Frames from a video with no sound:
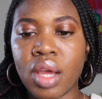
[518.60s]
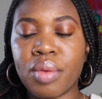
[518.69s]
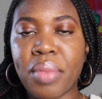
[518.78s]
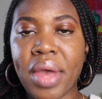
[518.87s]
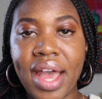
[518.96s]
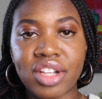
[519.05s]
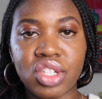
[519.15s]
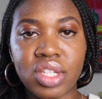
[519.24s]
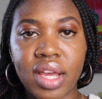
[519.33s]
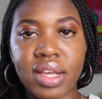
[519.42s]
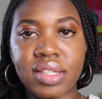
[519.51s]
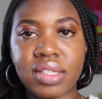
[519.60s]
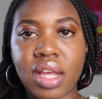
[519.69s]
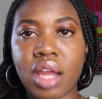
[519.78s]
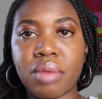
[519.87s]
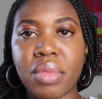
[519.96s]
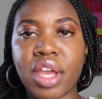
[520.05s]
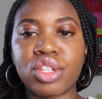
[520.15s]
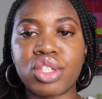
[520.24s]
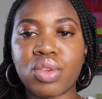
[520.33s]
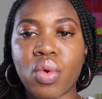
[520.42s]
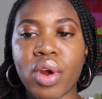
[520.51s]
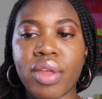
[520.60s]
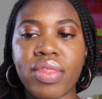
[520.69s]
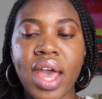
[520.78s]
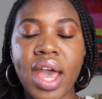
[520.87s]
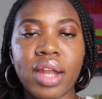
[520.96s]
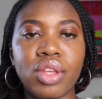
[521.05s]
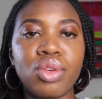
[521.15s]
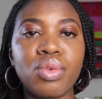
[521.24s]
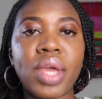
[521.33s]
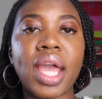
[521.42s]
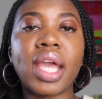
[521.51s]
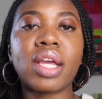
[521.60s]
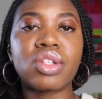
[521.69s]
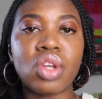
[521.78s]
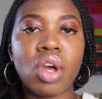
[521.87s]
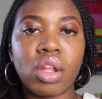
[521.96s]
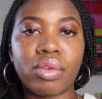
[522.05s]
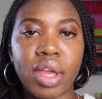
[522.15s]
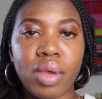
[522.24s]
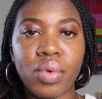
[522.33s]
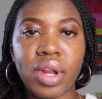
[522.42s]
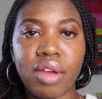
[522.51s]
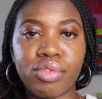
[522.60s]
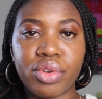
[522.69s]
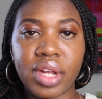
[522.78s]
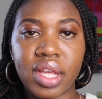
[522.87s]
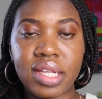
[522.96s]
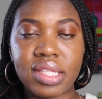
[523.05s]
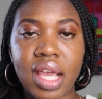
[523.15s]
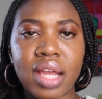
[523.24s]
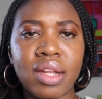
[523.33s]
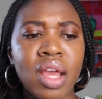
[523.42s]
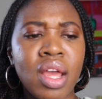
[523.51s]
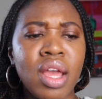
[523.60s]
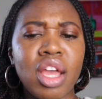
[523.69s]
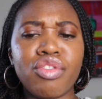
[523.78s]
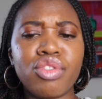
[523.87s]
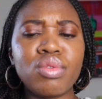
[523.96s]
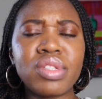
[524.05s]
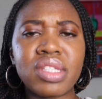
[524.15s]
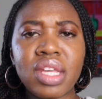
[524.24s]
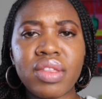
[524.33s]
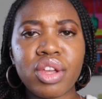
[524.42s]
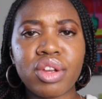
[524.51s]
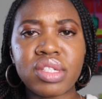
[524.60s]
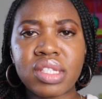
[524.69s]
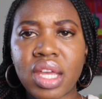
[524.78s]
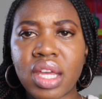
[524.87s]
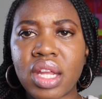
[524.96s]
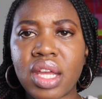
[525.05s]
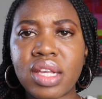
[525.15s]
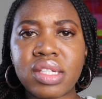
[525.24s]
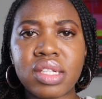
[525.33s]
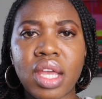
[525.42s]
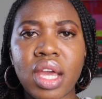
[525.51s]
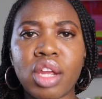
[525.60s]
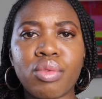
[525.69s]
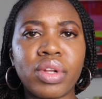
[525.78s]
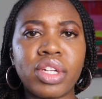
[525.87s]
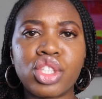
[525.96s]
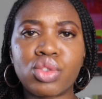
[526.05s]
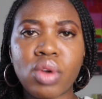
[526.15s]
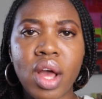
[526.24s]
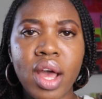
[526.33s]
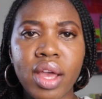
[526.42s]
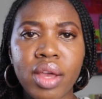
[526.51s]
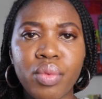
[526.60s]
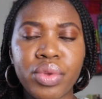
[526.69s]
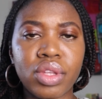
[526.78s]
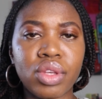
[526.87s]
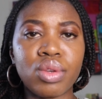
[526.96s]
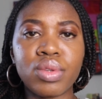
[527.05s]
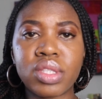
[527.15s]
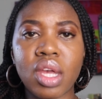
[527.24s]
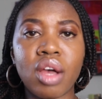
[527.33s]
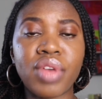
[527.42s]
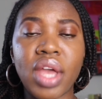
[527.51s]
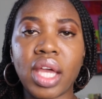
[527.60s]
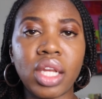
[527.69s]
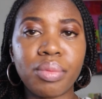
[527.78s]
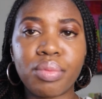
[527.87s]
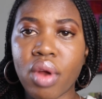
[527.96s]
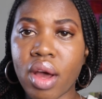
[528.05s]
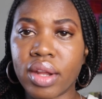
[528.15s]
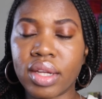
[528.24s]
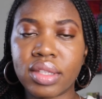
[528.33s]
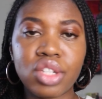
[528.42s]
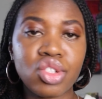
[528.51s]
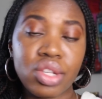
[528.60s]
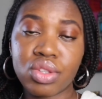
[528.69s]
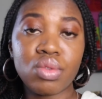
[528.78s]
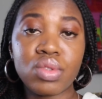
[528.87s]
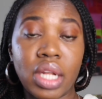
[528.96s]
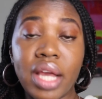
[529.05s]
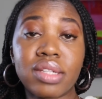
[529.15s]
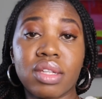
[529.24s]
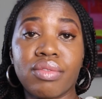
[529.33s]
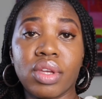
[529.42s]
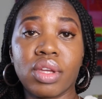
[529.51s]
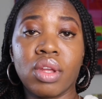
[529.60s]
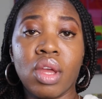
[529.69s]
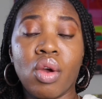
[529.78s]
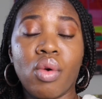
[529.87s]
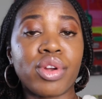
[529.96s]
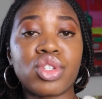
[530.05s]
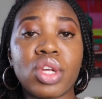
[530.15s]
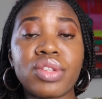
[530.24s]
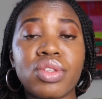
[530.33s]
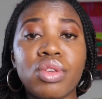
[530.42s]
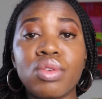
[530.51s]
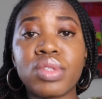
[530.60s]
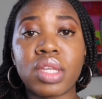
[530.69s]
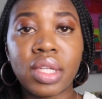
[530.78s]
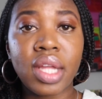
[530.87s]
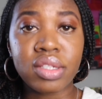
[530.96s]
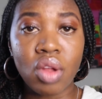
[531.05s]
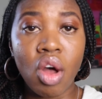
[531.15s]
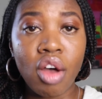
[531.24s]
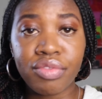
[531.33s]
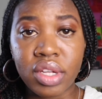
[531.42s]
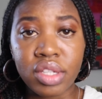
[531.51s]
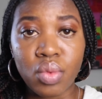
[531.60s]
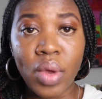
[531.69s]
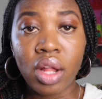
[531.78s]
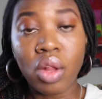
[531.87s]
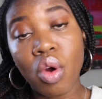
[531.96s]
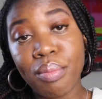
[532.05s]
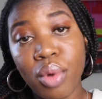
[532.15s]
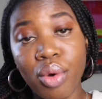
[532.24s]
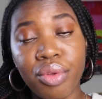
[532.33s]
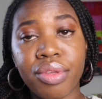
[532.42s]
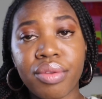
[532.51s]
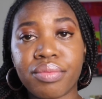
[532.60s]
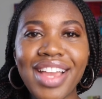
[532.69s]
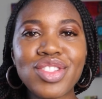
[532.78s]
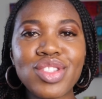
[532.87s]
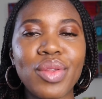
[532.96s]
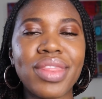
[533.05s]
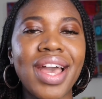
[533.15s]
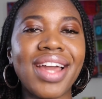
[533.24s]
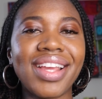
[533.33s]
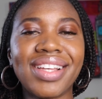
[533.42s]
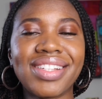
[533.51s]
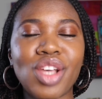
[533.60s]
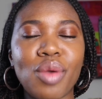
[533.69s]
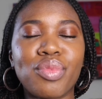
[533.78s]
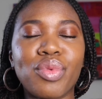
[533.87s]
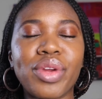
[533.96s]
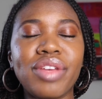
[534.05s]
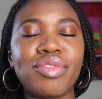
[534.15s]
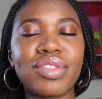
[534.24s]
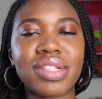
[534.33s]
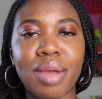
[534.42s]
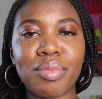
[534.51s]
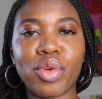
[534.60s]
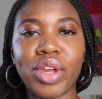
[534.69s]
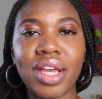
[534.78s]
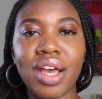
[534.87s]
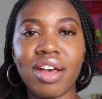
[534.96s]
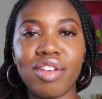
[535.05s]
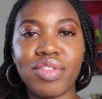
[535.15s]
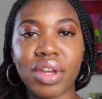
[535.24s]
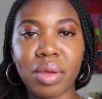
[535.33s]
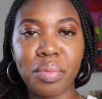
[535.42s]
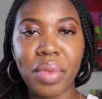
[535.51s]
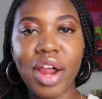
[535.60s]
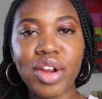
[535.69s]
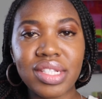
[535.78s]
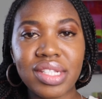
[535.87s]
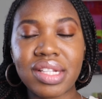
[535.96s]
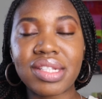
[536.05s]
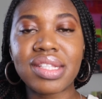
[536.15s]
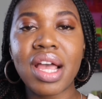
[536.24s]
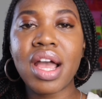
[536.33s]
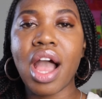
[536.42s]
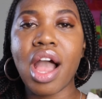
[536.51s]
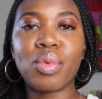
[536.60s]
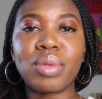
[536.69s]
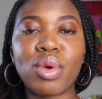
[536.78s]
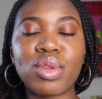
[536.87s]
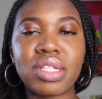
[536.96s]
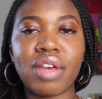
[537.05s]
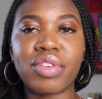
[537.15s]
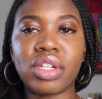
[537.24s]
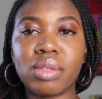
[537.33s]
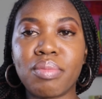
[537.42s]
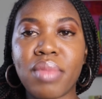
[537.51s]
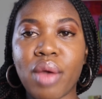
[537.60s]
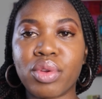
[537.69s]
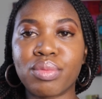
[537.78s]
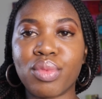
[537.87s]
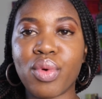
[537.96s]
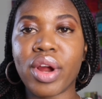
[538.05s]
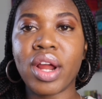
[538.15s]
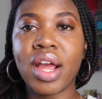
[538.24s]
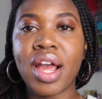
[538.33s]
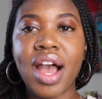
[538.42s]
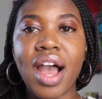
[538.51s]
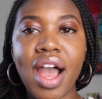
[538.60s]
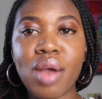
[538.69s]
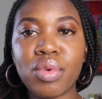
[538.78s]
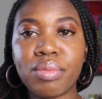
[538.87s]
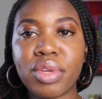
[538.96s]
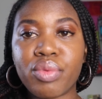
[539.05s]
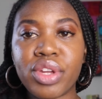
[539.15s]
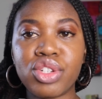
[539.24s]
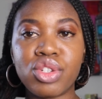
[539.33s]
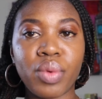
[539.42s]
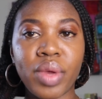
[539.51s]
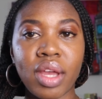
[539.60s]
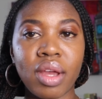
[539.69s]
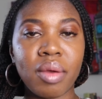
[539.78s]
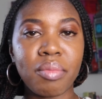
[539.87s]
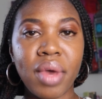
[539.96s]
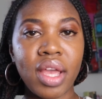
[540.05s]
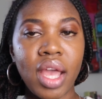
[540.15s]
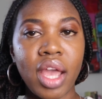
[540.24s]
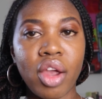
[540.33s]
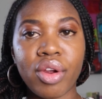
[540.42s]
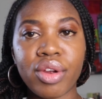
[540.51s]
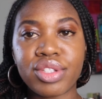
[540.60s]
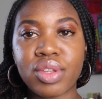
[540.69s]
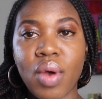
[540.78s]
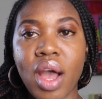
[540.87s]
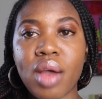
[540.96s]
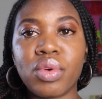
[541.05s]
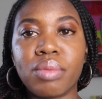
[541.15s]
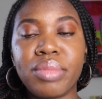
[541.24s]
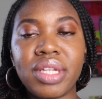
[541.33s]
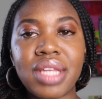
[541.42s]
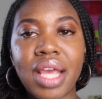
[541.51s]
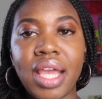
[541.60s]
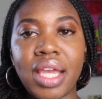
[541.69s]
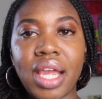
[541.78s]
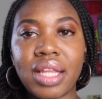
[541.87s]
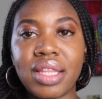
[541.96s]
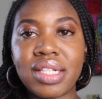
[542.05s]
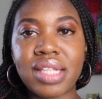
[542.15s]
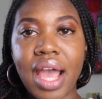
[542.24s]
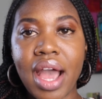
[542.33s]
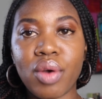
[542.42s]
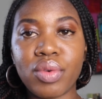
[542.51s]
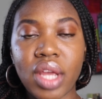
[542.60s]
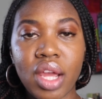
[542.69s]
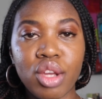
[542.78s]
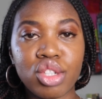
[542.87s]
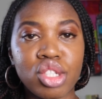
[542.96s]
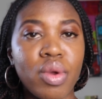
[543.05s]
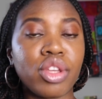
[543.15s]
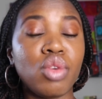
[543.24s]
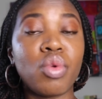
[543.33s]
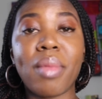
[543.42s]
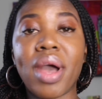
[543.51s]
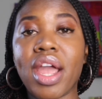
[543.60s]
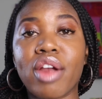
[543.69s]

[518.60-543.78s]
patch test and make sure that you can tolerate whatever it is. And if you see that your skin is getting really dry with the use of any product, then just use less of it or just use it less often as well or both. So that is a brief summary of the comparisons. I will most definitely be back with more. I will be redoing my hair, so I will be taking these out, showing you what my hair